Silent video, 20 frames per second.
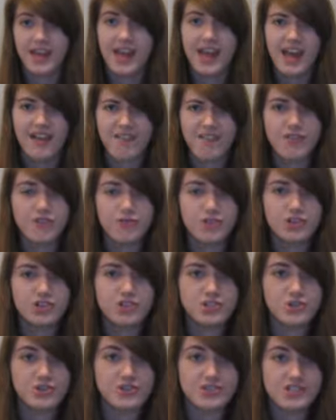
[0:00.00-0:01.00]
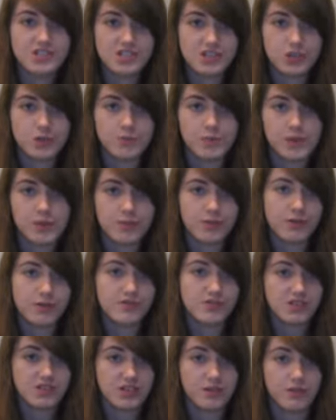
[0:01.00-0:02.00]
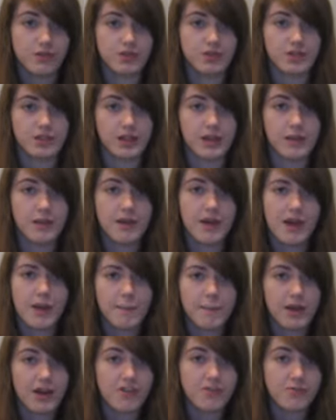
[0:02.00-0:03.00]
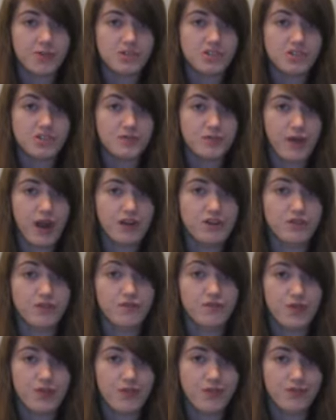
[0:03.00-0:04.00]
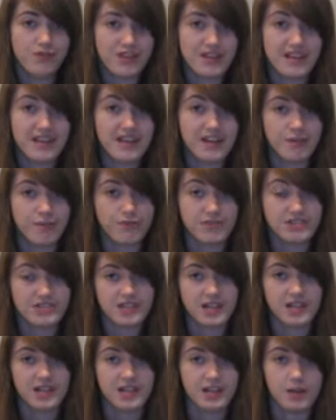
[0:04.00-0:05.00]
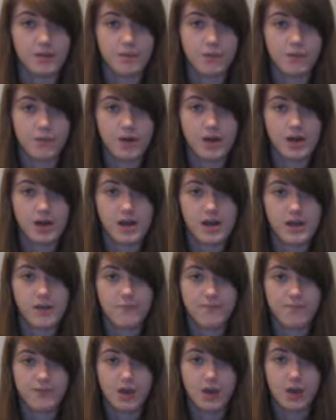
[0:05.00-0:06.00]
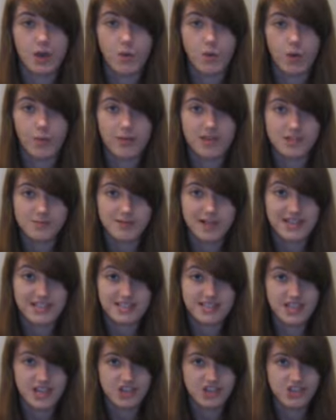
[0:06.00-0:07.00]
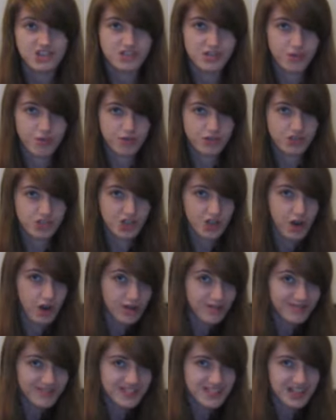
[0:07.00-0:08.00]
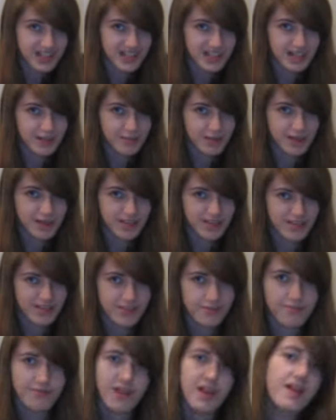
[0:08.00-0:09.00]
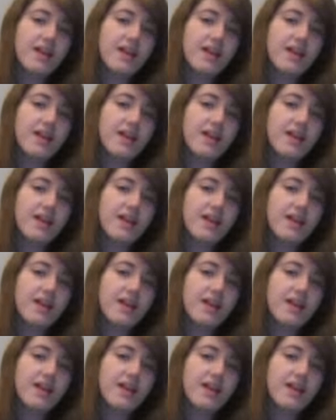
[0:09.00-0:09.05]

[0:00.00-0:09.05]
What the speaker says: And this ratio can still be improved significantly, by as much as a factor of 15 if recycling numbers were higher. What makes plastication different to current recycling methods?